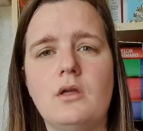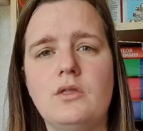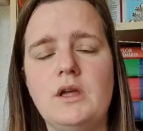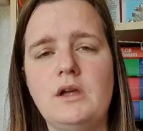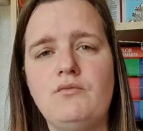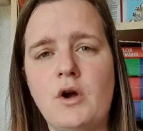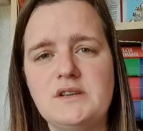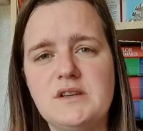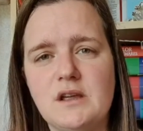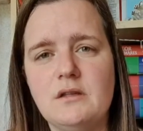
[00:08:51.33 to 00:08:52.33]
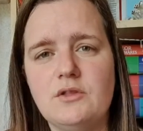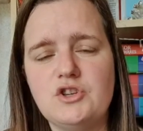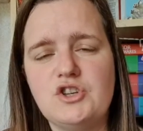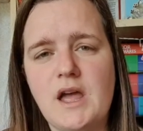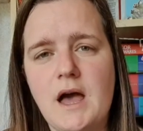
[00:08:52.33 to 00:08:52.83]
the writing
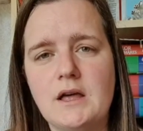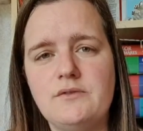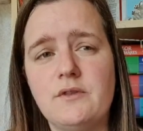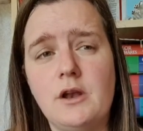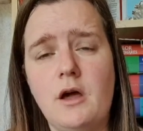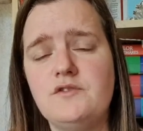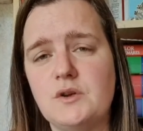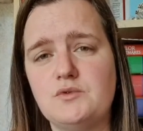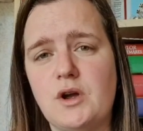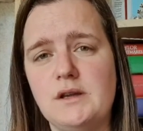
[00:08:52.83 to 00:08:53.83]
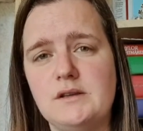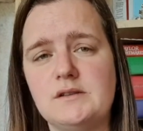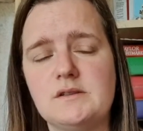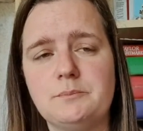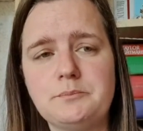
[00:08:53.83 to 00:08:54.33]
that she had for the Liveship
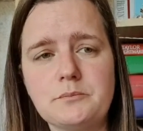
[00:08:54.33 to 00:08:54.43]
Traders.